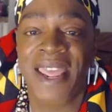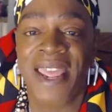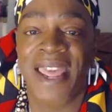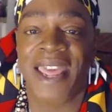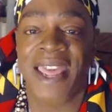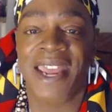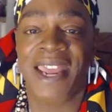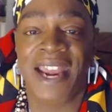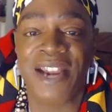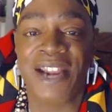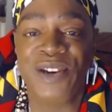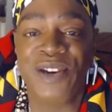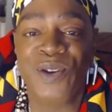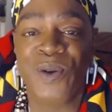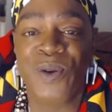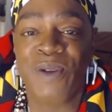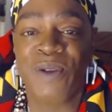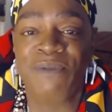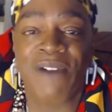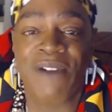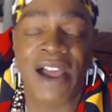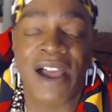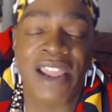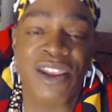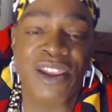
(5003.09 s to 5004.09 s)
And I do
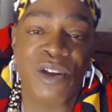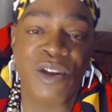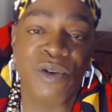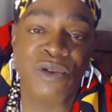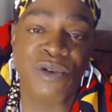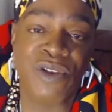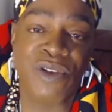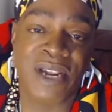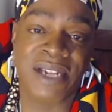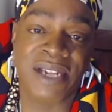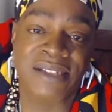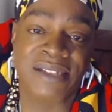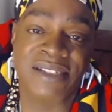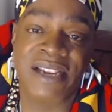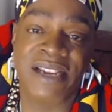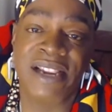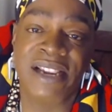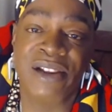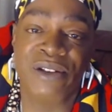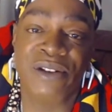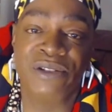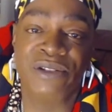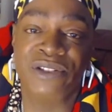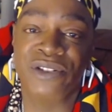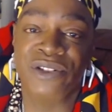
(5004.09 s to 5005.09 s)
invite you to
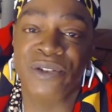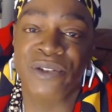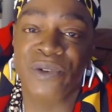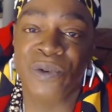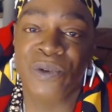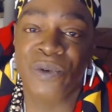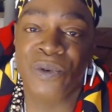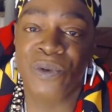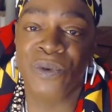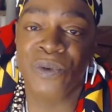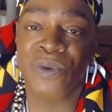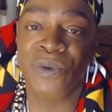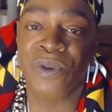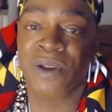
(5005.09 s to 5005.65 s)
continue to